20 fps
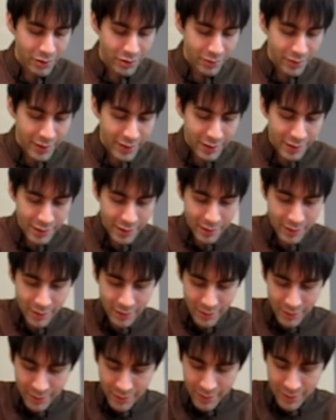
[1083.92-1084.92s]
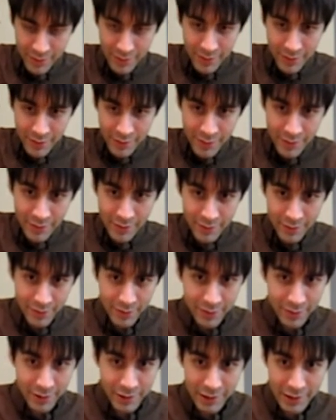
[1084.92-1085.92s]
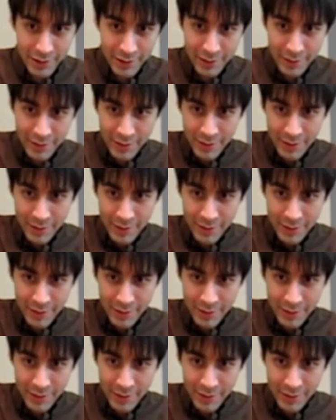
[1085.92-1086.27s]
to do this, right?